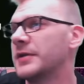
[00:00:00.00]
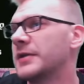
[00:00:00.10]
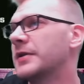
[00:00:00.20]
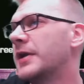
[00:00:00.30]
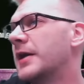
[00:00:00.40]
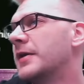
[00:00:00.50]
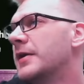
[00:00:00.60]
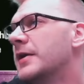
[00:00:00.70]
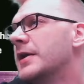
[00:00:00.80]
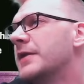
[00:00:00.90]
And uh,
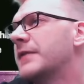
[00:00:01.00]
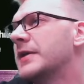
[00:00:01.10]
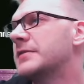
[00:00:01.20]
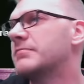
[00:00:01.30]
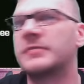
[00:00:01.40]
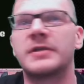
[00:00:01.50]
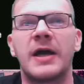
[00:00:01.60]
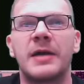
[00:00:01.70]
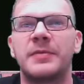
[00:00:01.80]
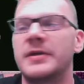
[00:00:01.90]
if I
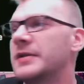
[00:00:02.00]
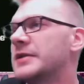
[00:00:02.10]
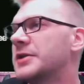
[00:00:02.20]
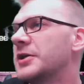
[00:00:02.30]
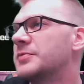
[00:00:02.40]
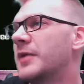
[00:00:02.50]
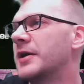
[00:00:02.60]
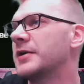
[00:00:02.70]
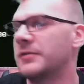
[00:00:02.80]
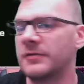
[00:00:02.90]
type in the search
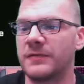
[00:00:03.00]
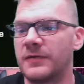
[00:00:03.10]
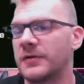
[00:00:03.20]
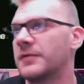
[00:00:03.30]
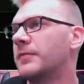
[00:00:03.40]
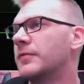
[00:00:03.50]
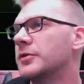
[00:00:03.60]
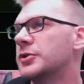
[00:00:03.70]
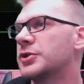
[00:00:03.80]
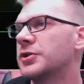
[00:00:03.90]
bar and look for the
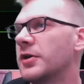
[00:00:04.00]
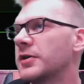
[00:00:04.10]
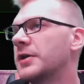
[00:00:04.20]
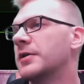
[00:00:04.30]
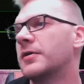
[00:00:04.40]
word shock,